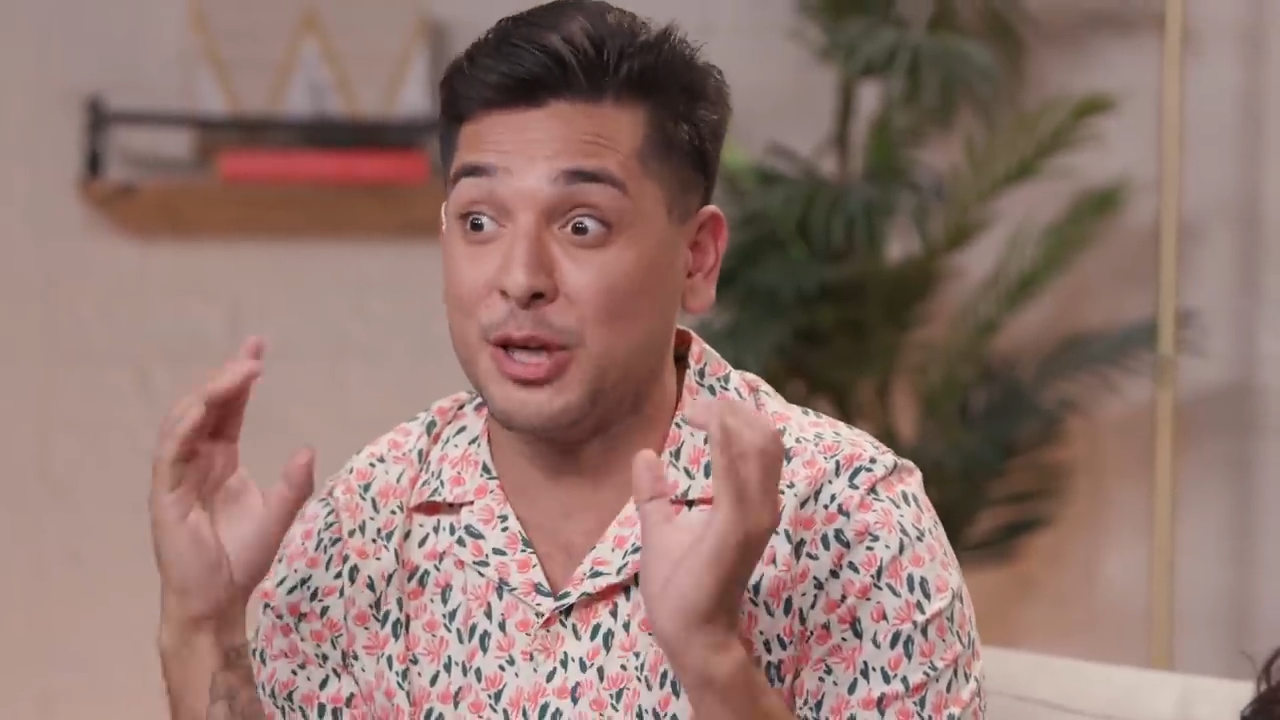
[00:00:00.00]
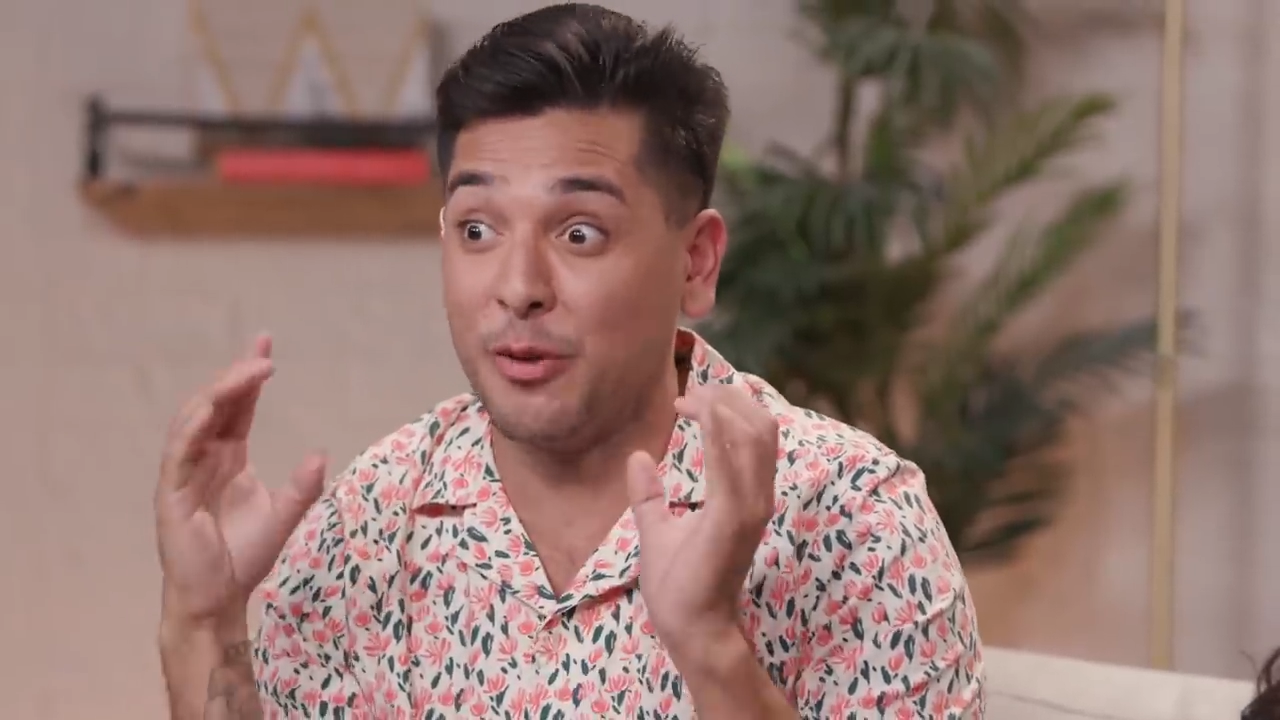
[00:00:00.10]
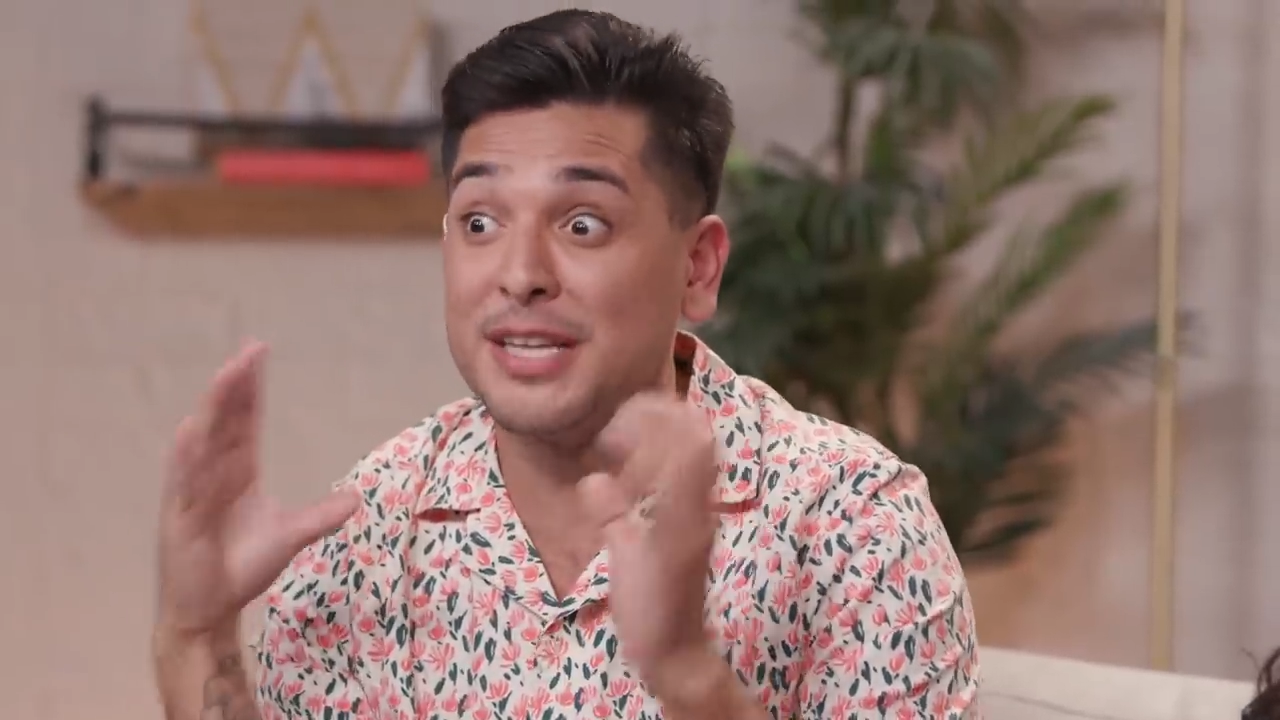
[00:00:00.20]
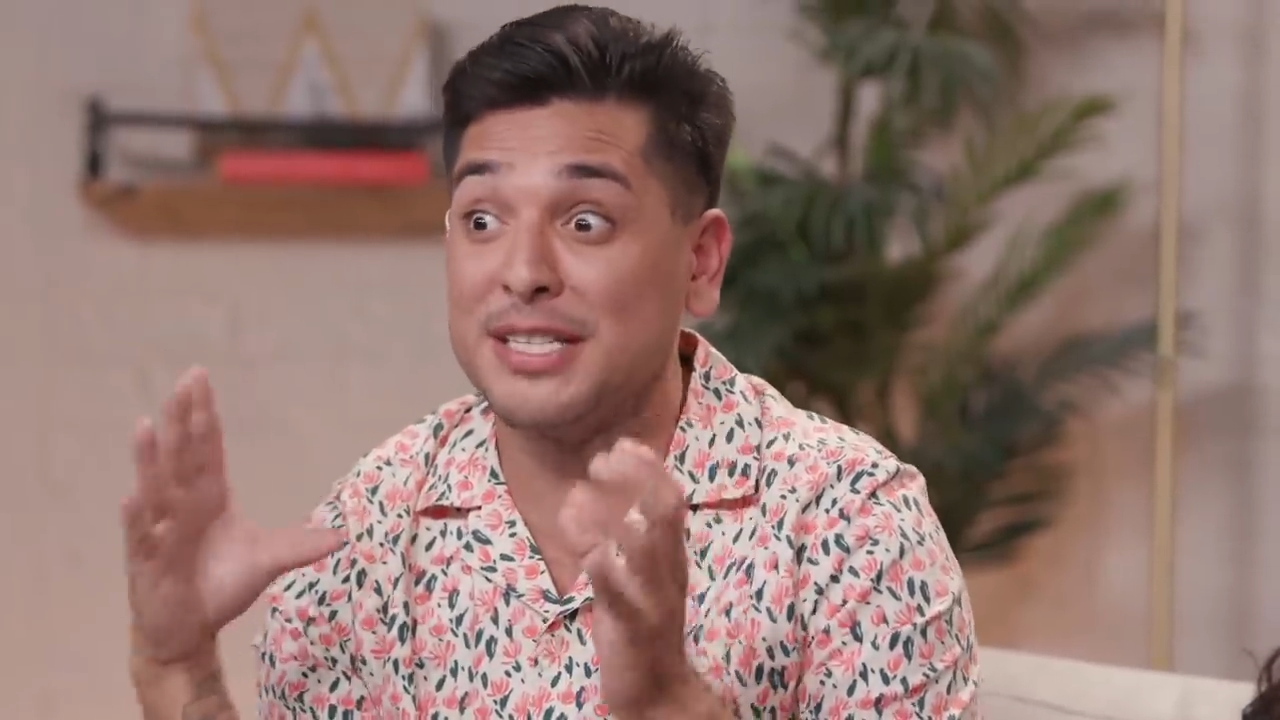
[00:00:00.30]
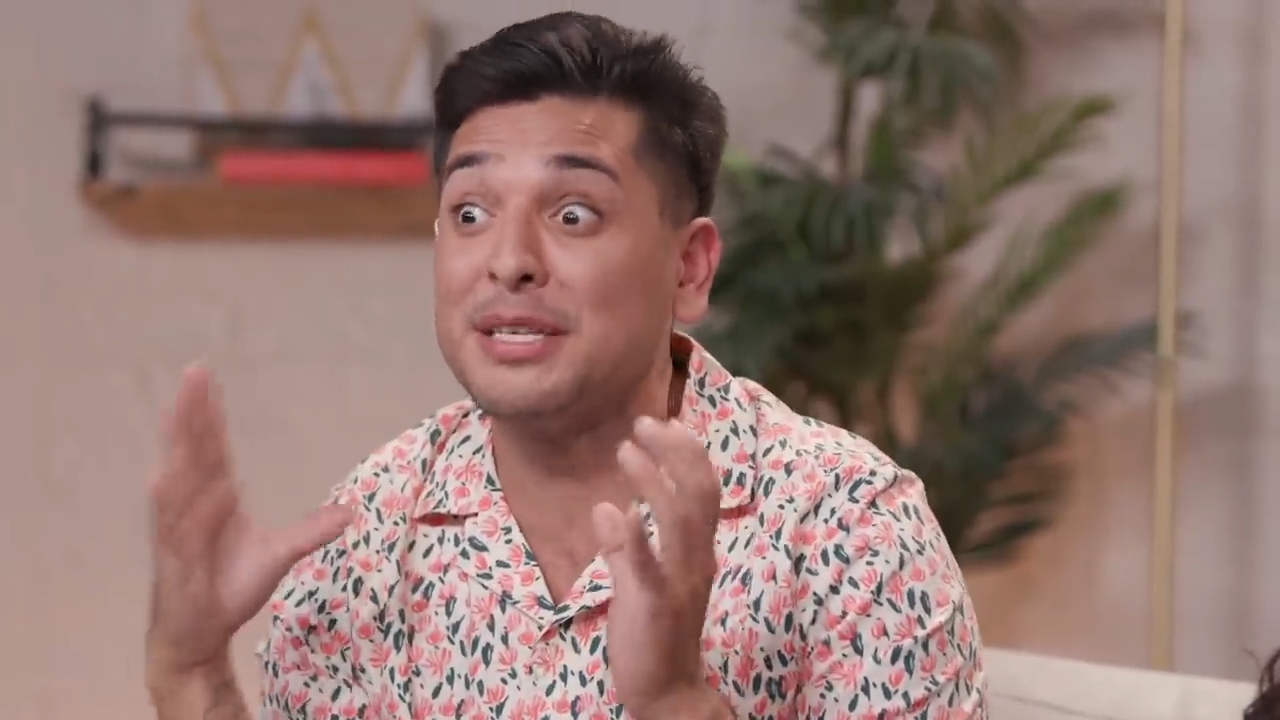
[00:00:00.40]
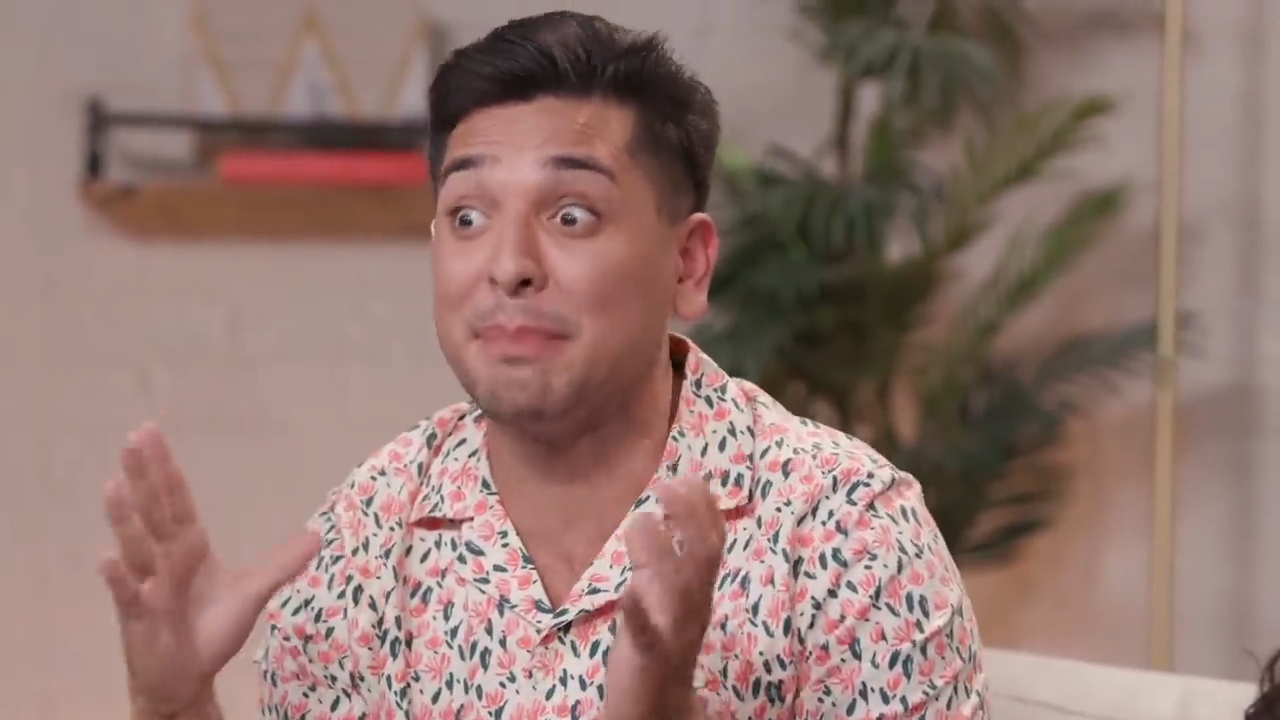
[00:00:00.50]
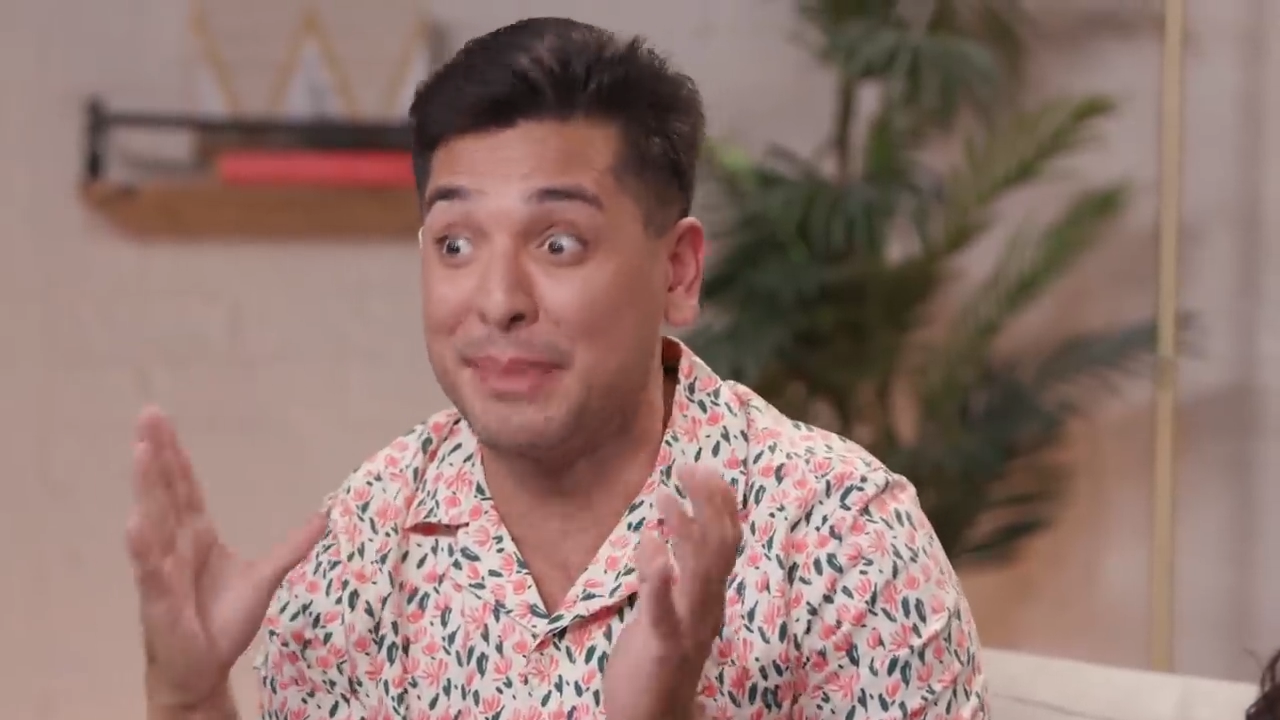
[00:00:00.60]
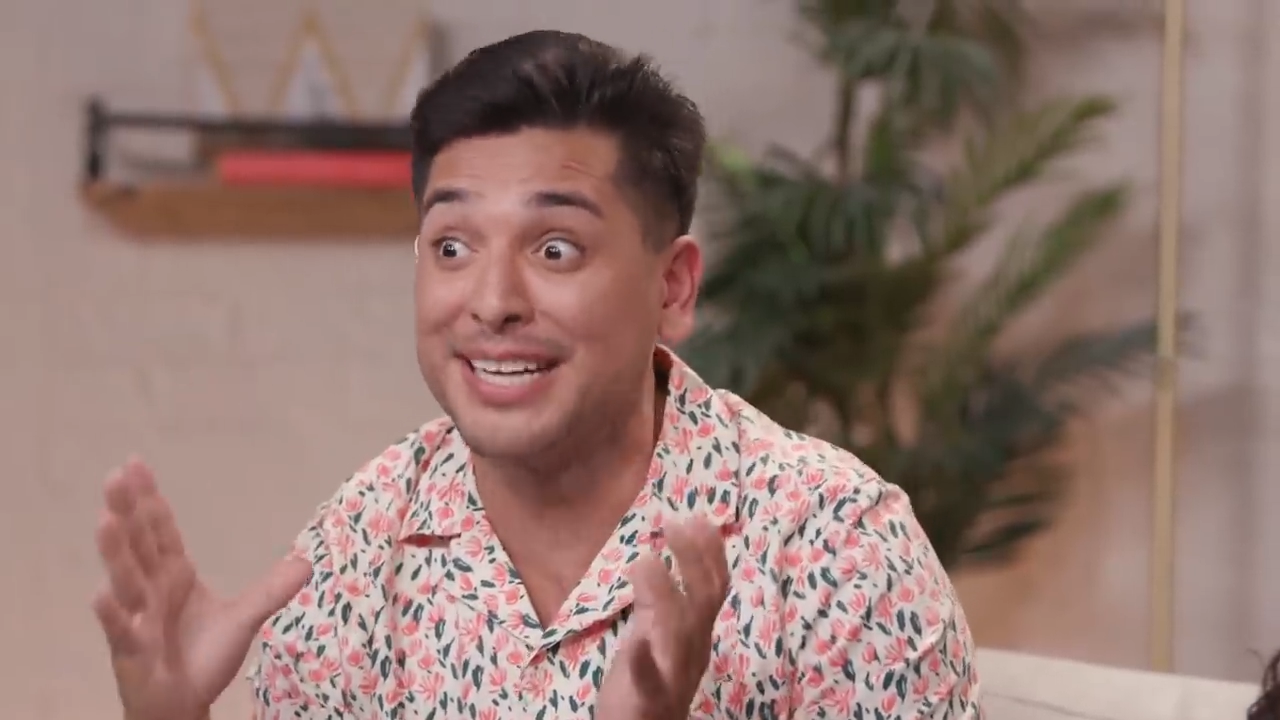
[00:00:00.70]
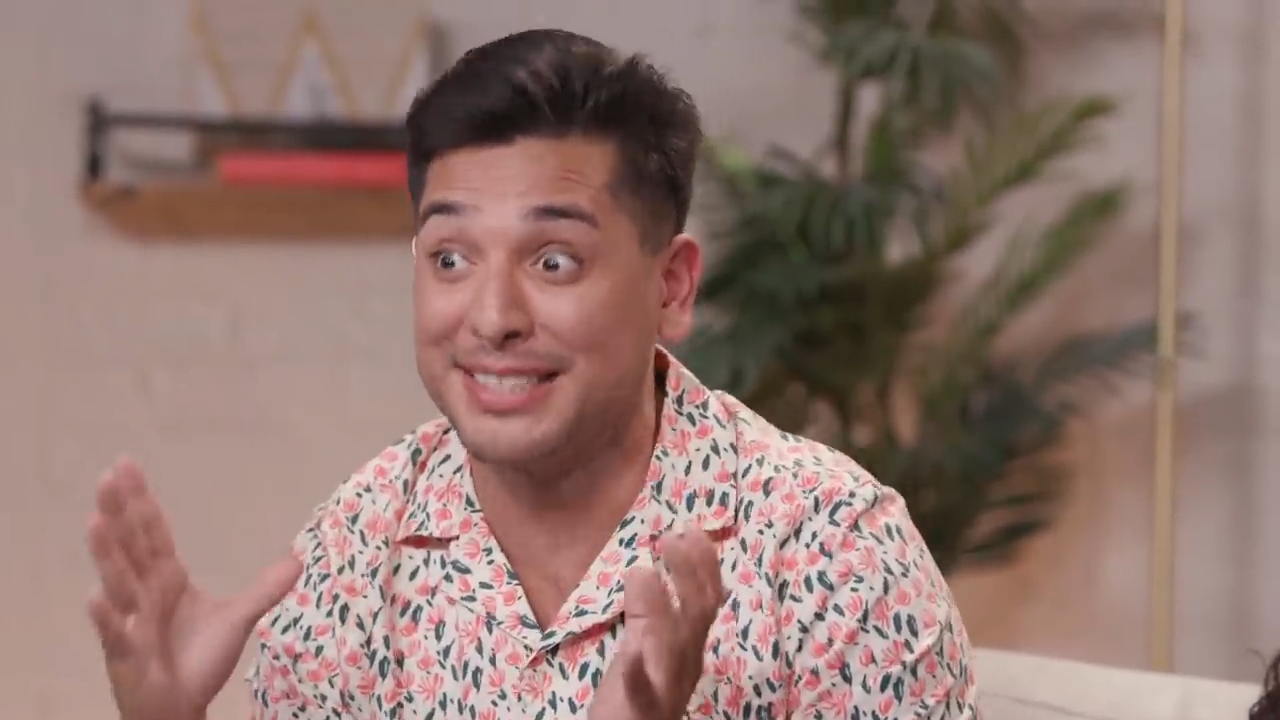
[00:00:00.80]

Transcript: so this is a big